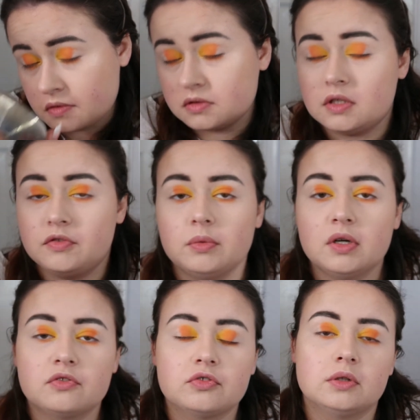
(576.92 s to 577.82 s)
So if you
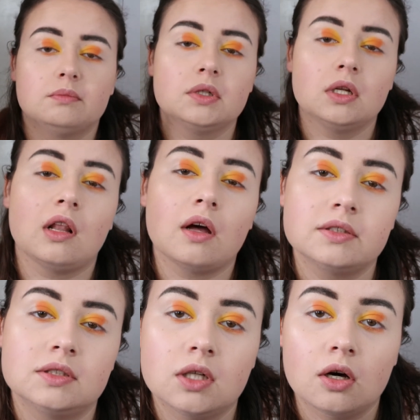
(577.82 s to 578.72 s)
work from light
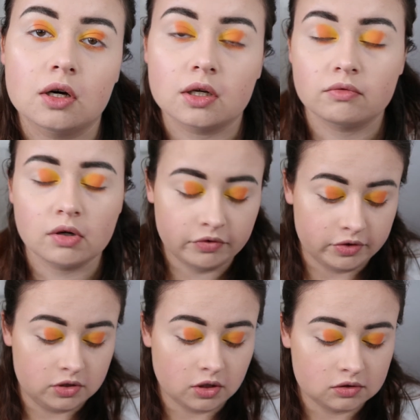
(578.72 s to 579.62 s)
to dark rather
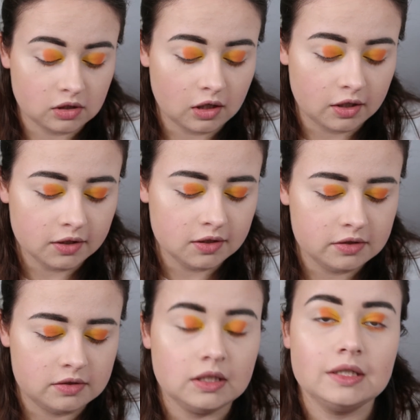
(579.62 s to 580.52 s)
than dark to light,
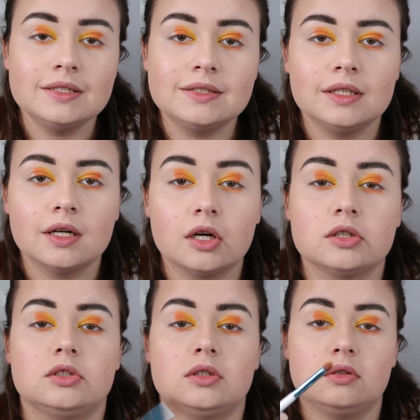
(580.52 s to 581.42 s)
it's easier
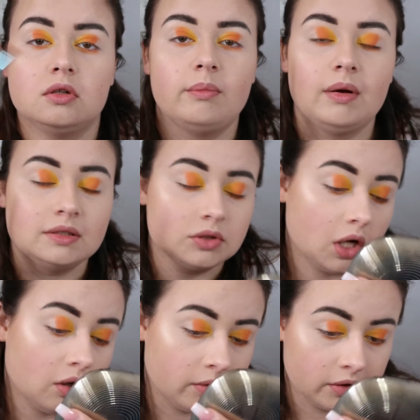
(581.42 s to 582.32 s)
to blend
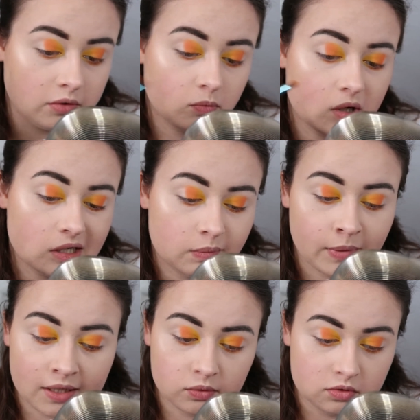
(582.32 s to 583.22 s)
along and work
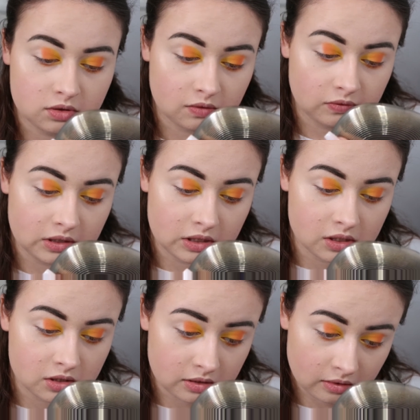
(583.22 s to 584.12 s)
backwards if you
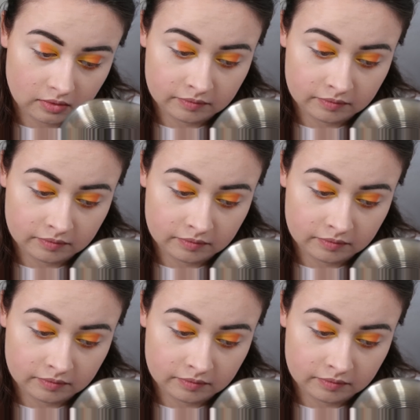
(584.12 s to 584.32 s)
need to.